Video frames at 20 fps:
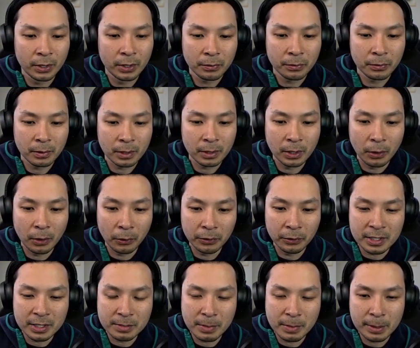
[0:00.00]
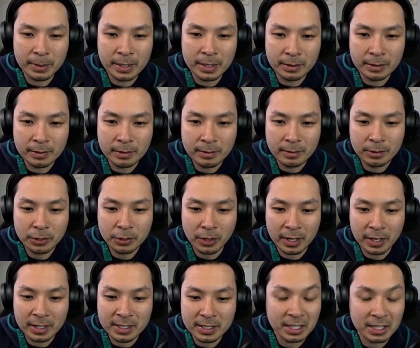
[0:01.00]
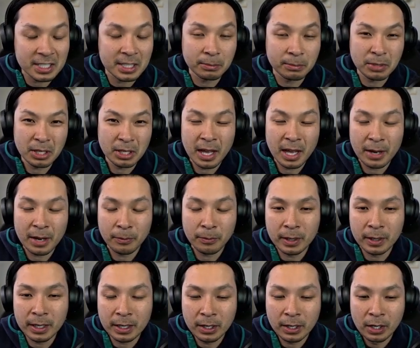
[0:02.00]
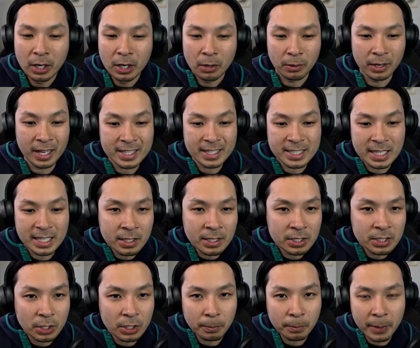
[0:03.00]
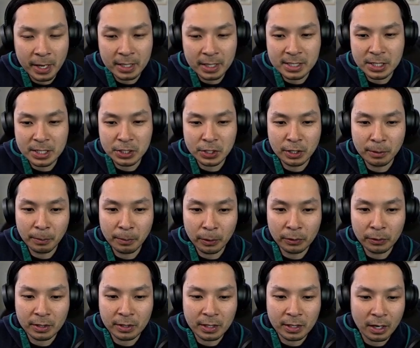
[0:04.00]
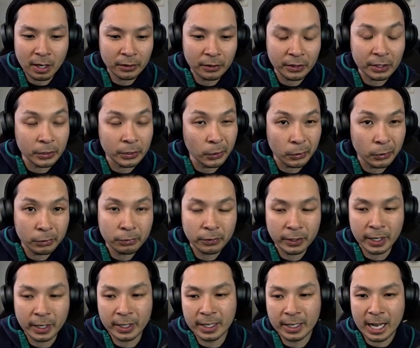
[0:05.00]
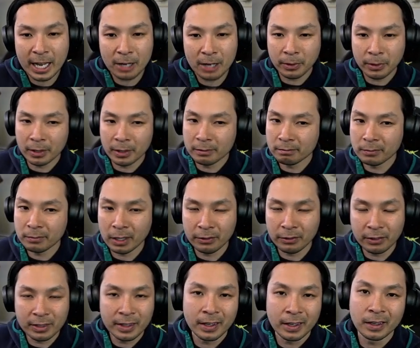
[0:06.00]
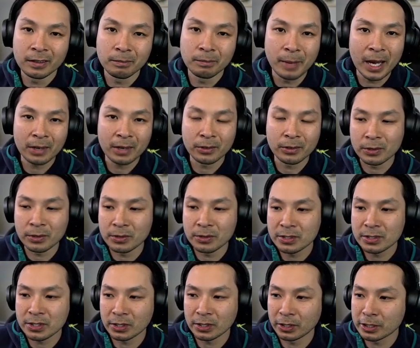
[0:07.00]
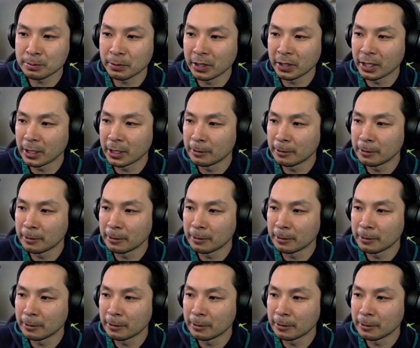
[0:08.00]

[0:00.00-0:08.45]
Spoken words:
gold is maybe trying to tell us something that we're not seeing. So paying attention to both the dollar and gold for right now, but everything in macro still looks pretty good.